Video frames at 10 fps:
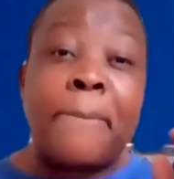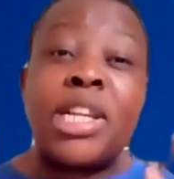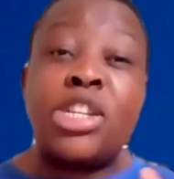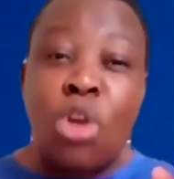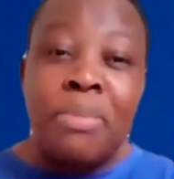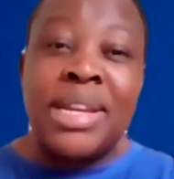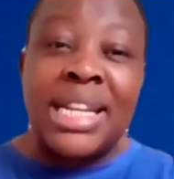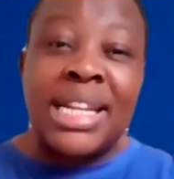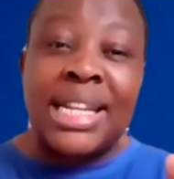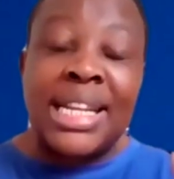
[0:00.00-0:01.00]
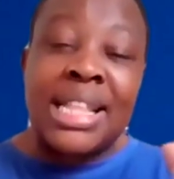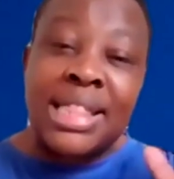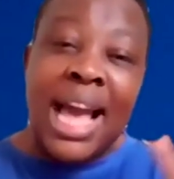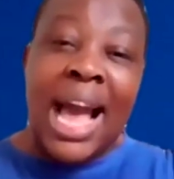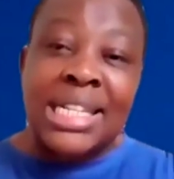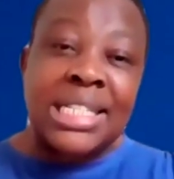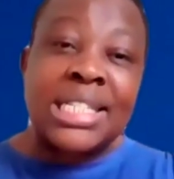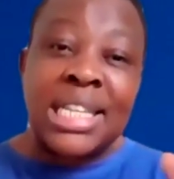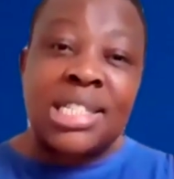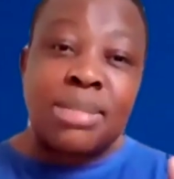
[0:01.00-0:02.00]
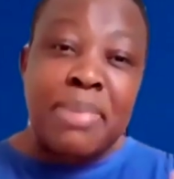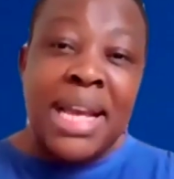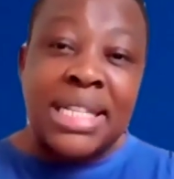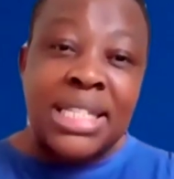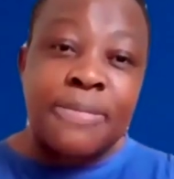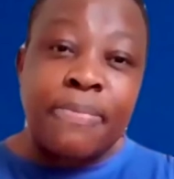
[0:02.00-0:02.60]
predominantly in the artisan space.